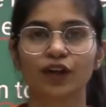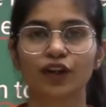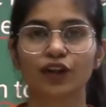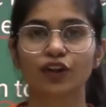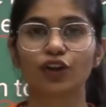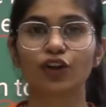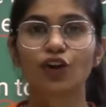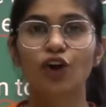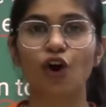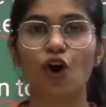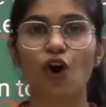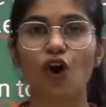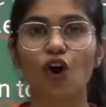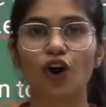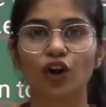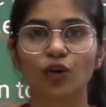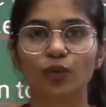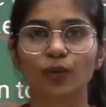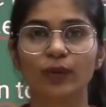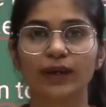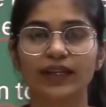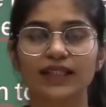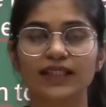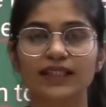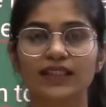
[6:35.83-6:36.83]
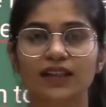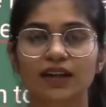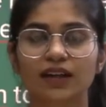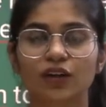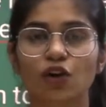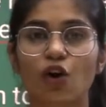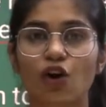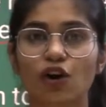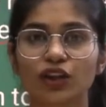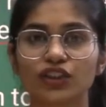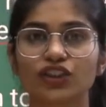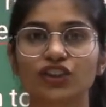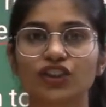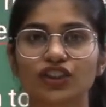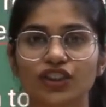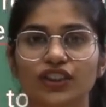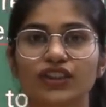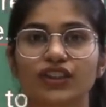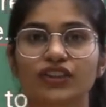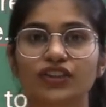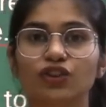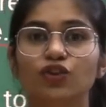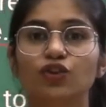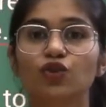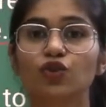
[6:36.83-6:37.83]
you're always
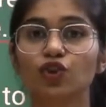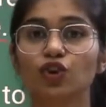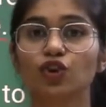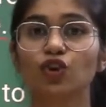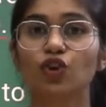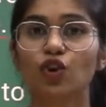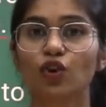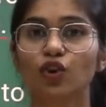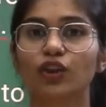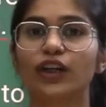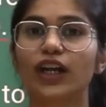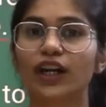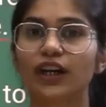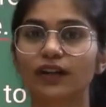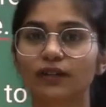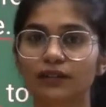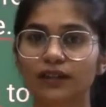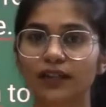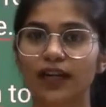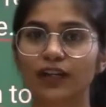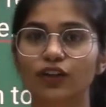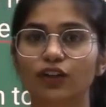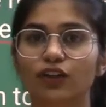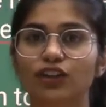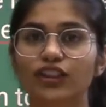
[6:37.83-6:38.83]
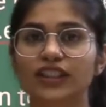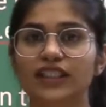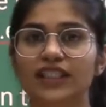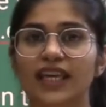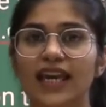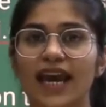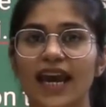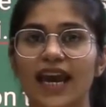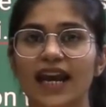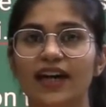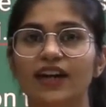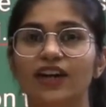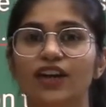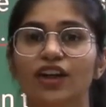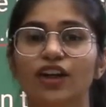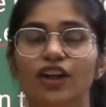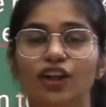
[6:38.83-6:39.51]
conscious. You know that you're scared.